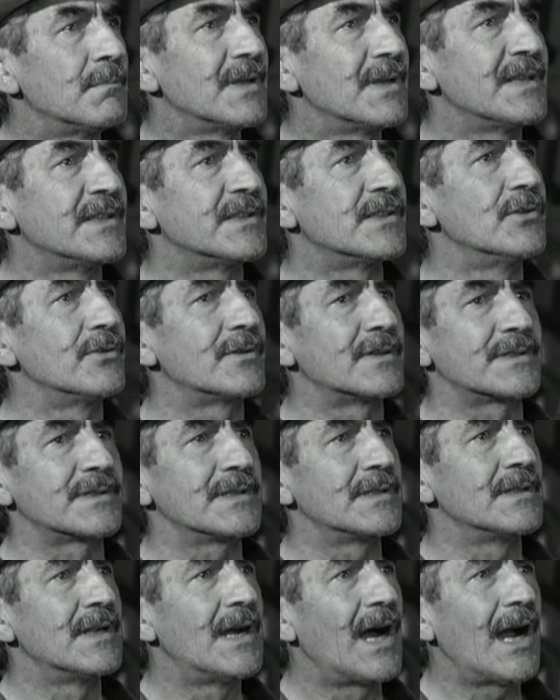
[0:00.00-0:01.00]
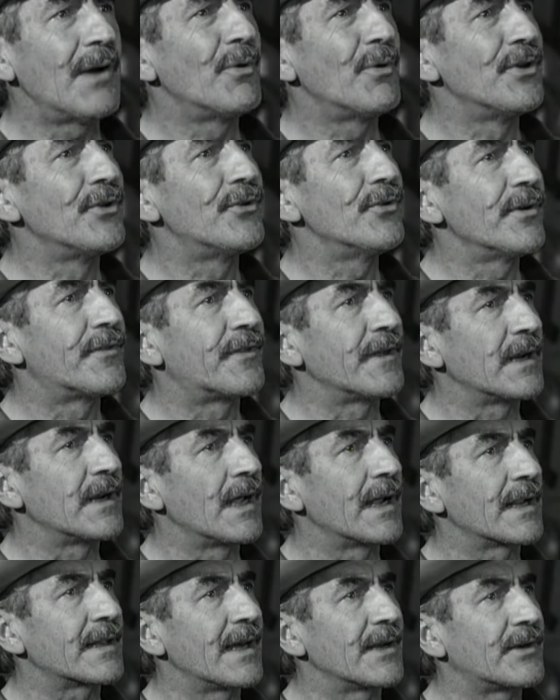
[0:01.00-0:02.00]
Please, Lucas, I wouldn't do a thing
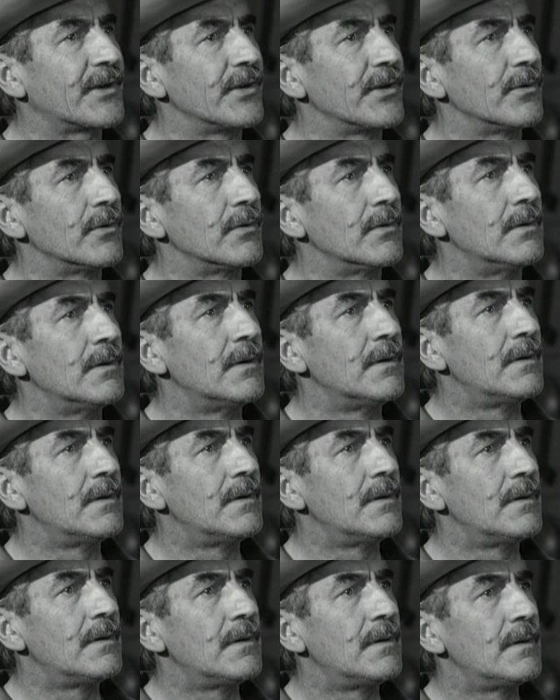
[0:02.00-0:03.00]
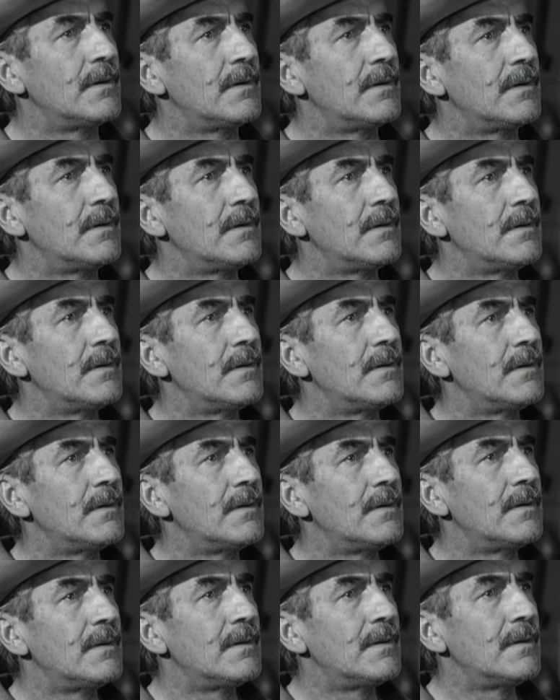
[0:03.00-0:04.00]
like that to you. Why
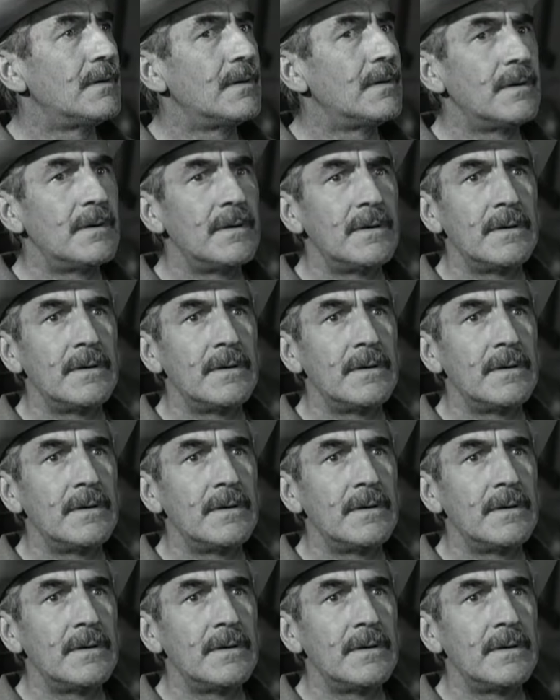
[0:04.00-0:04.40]
not, Eli?